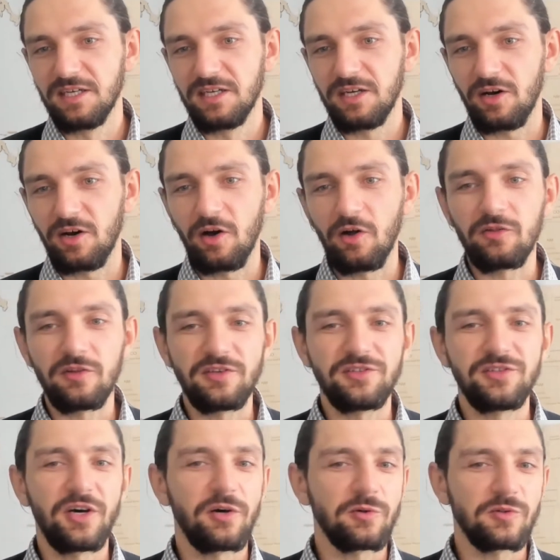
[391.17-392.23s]
only
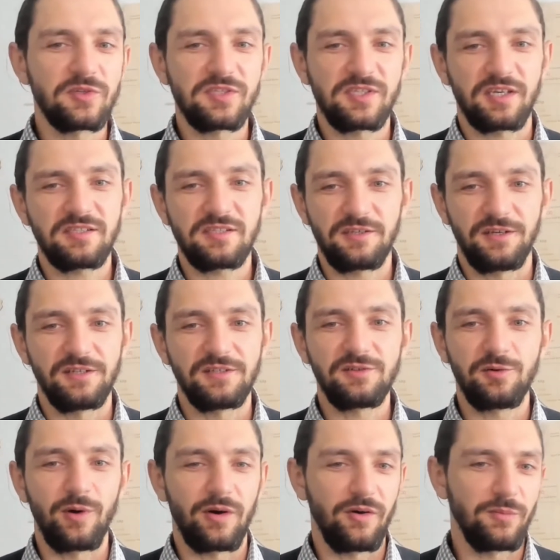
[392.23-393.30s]
those succeed
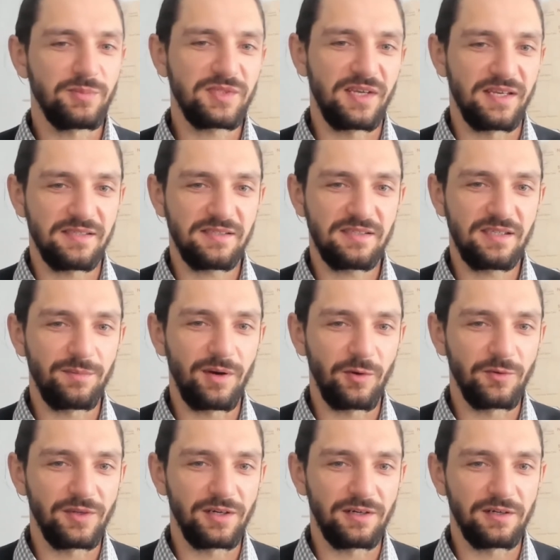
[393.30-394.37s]
who are obsessed
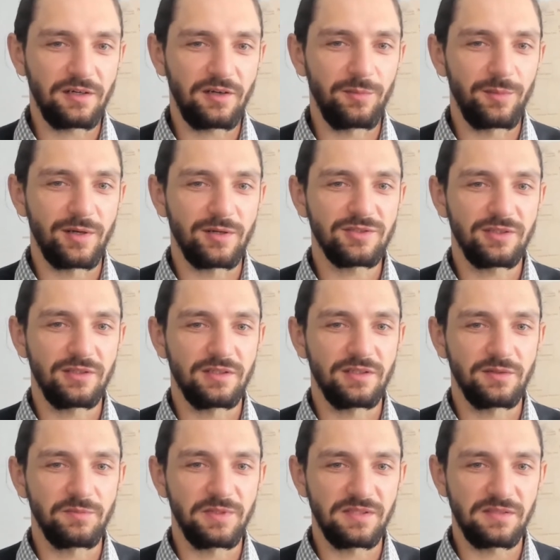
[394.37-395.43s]
about their commercial
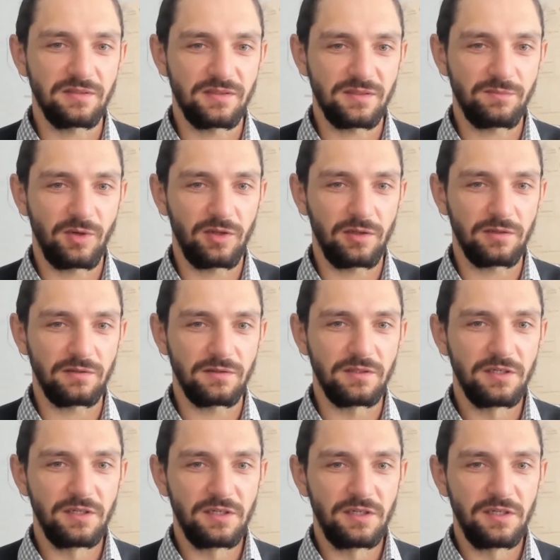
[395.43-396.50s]
and business model.
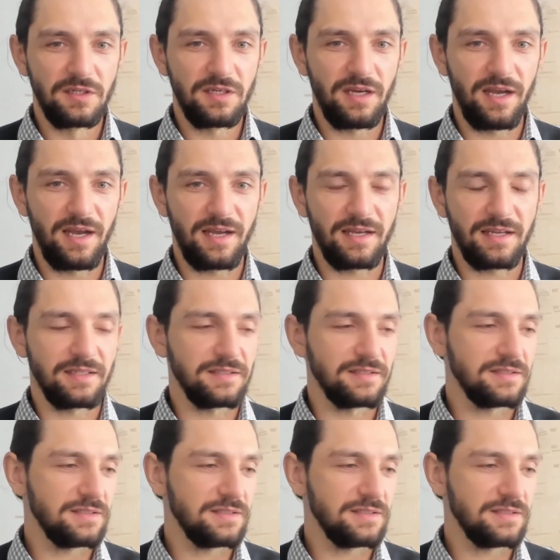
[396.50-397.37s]
And